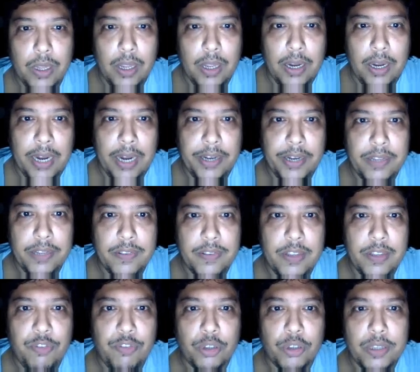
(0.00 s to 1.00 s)
Latency
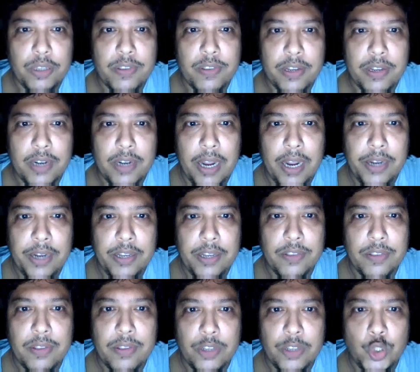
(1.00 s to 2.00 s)
for the satellite
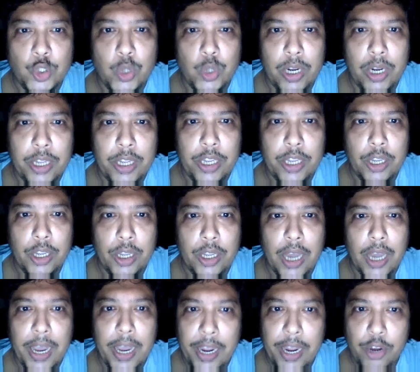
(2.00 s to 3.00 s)
is usually
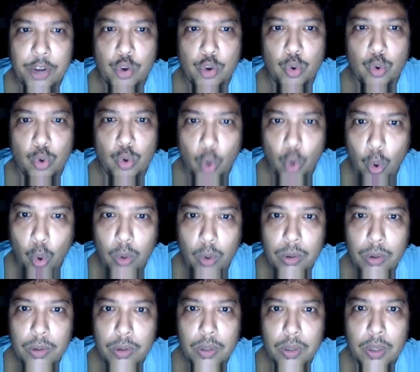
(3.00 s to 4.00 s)
higher to low.
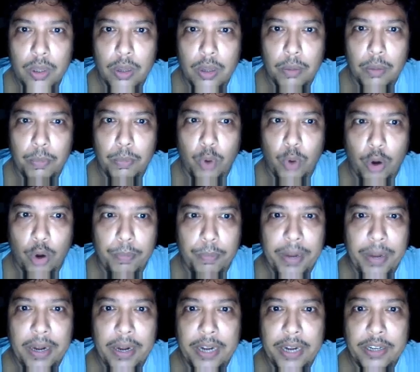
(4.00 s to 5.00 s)

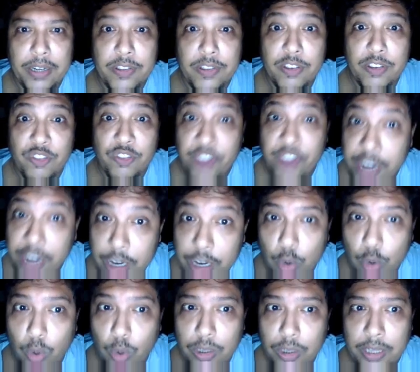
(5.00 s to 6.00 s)
Broadband latency is very
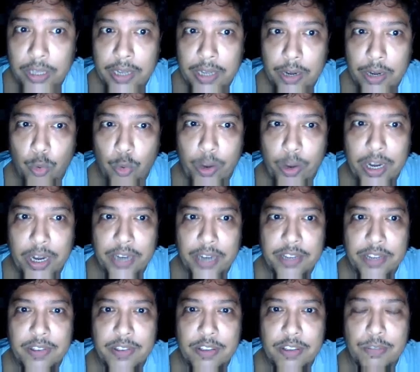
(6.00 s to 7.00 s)
low. When
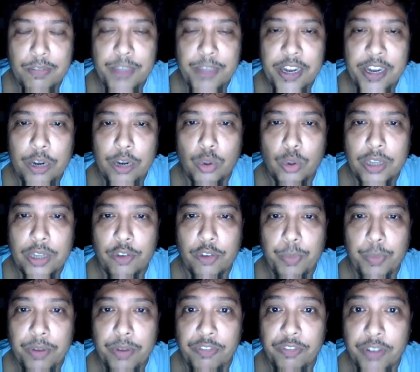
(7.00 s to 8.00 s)
latency is very low, that
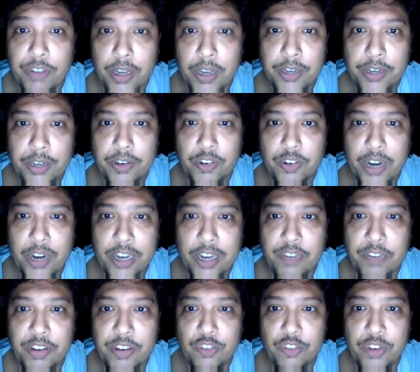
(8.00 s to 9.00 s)
means internet
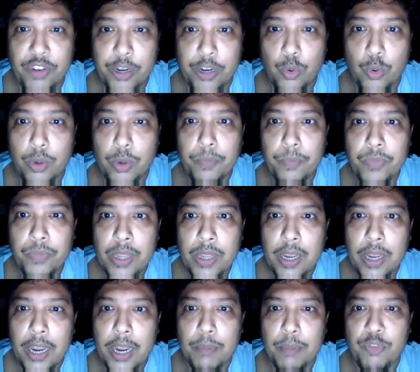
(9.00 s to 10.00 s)
connectivity is very good.
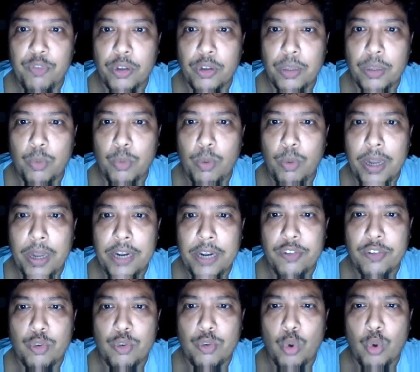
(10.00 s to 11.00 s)
And for the mobile,
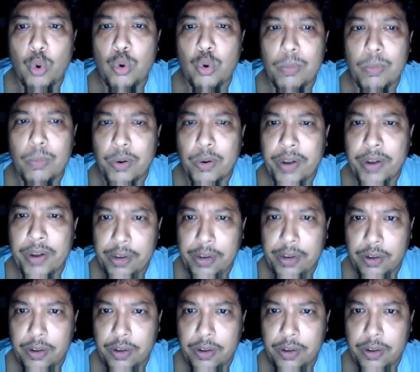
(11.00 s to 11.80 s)
it's low to moderate.